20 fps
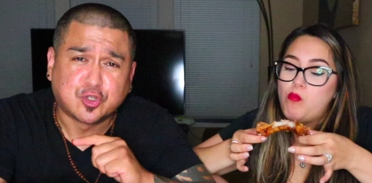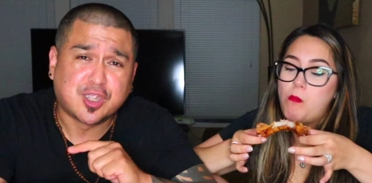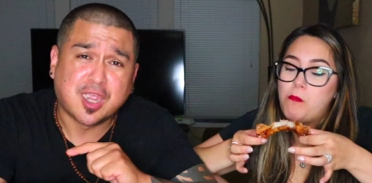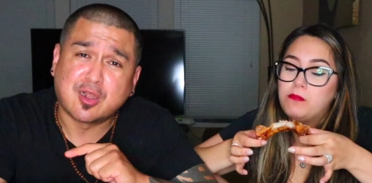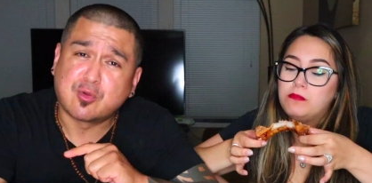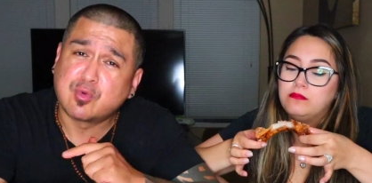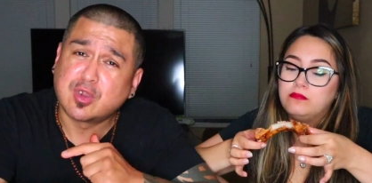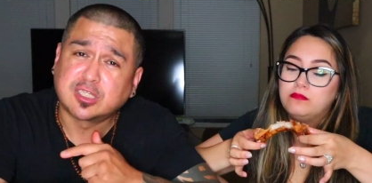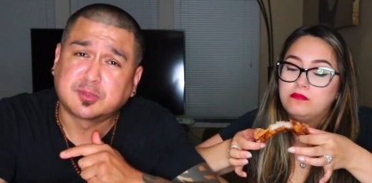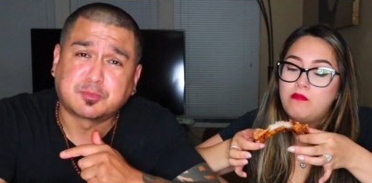Speaker 1: You
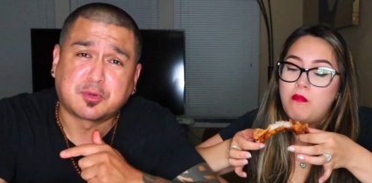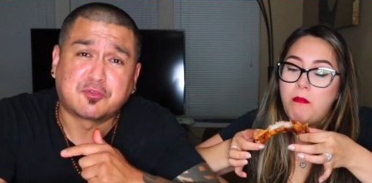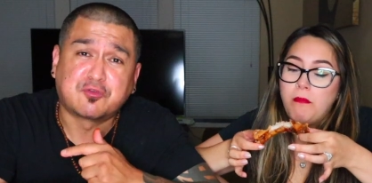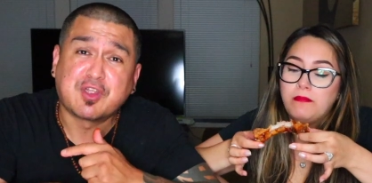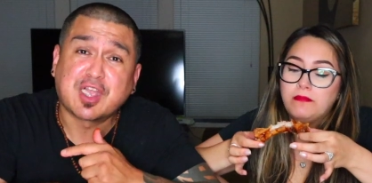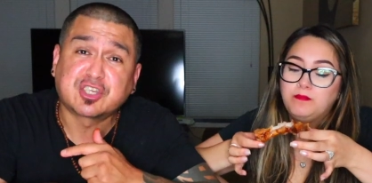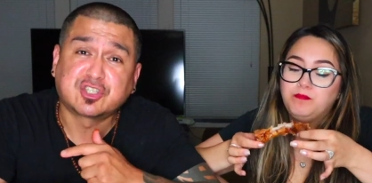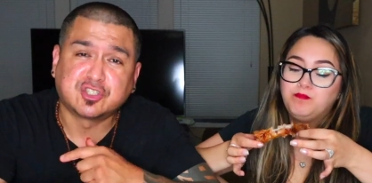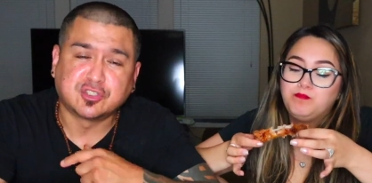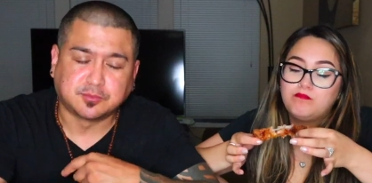can't rush
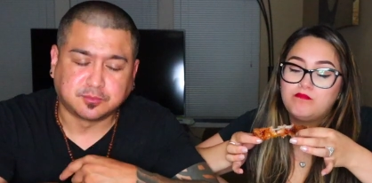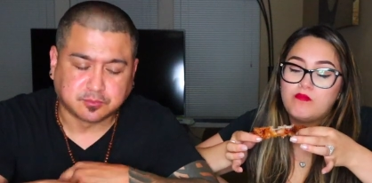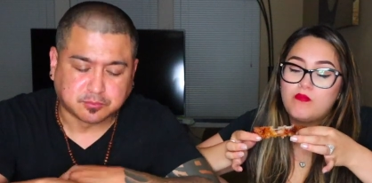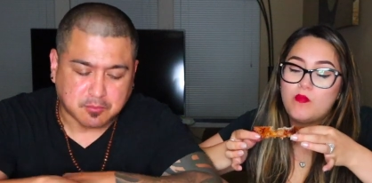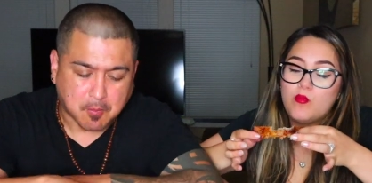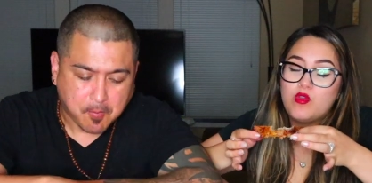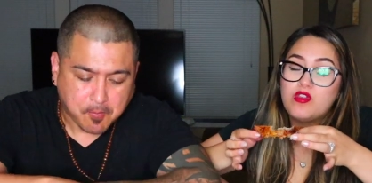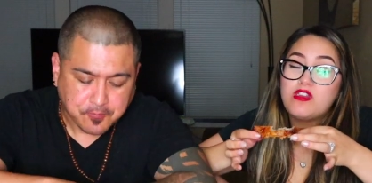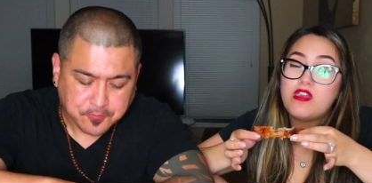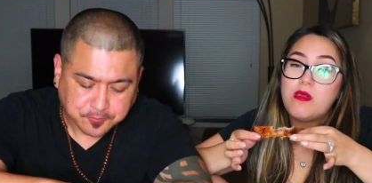perfection.
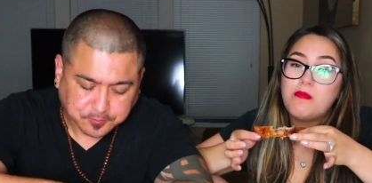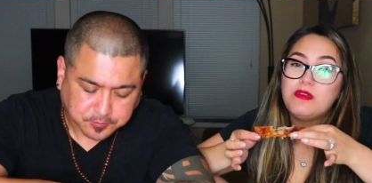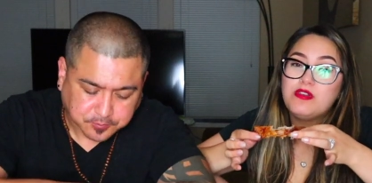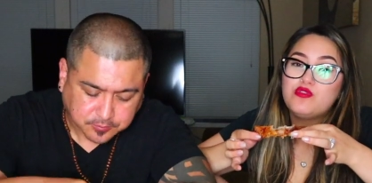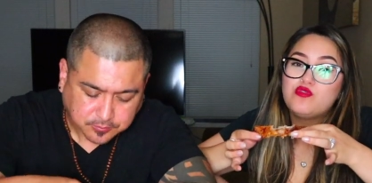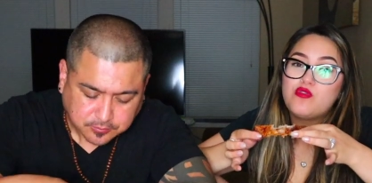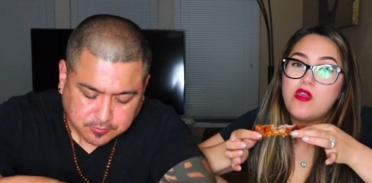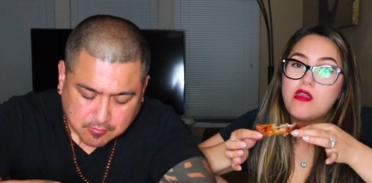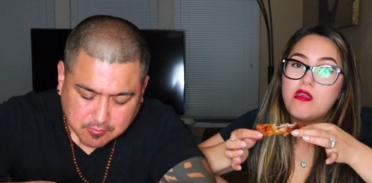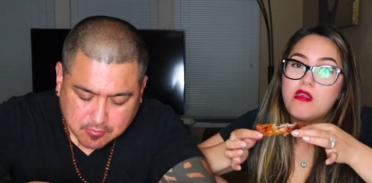
Speaker 2: He got
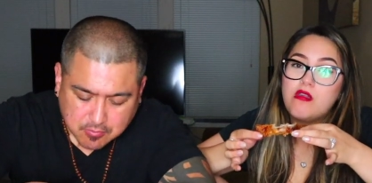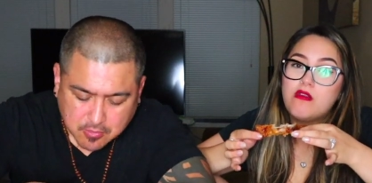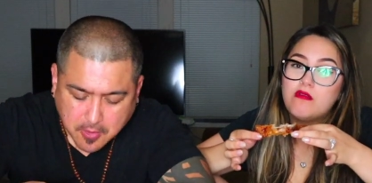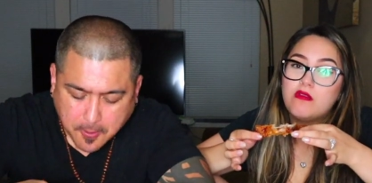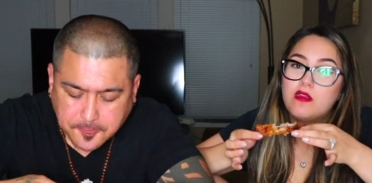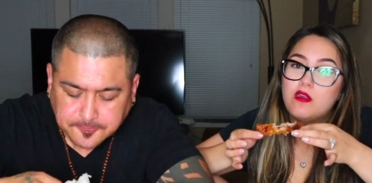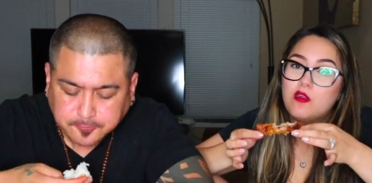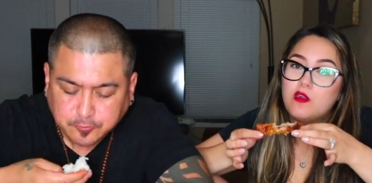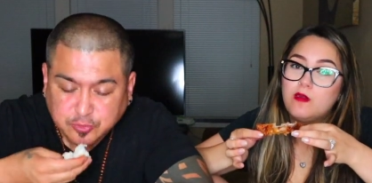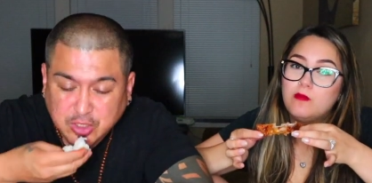me drunk
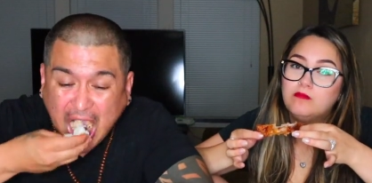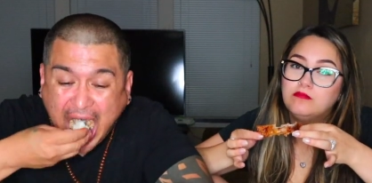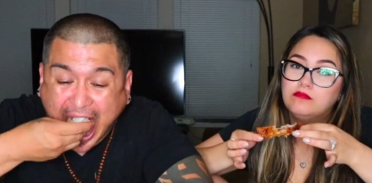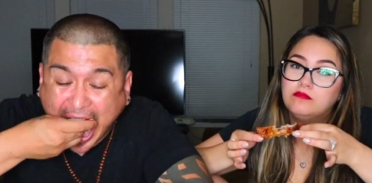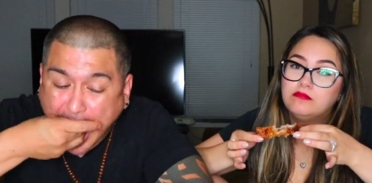earlier.